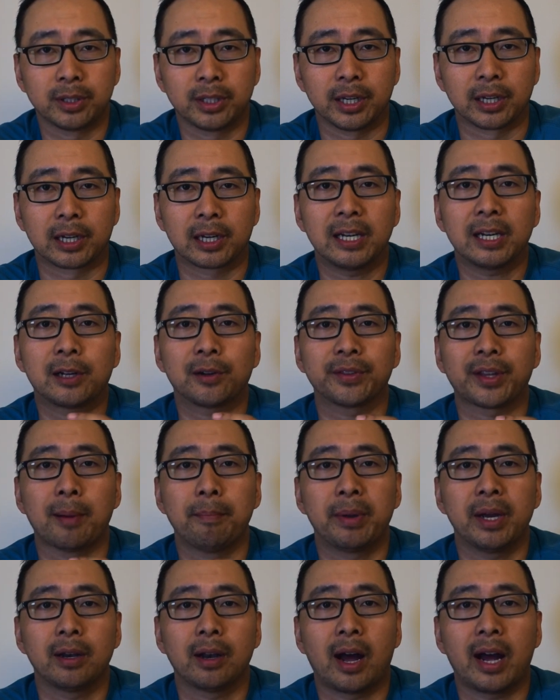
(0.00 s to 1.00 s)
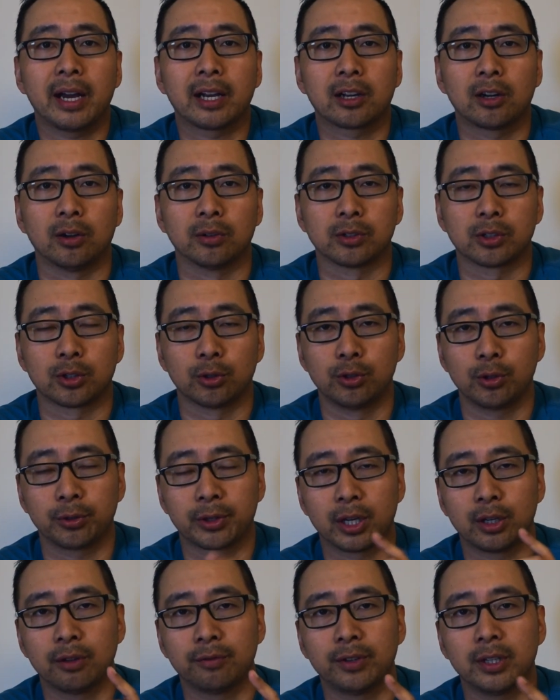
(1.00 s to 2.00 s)
and click on that bell icon so you'll
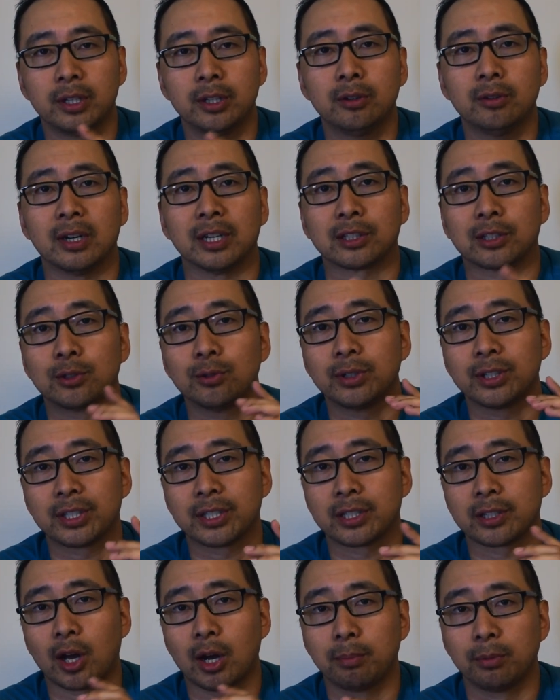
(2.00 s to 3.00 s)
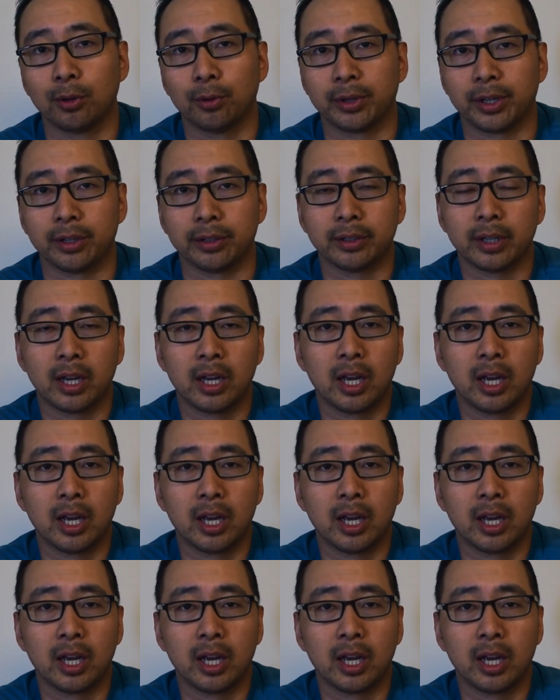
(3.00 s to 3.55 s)
get a video as soon as it's uploaded.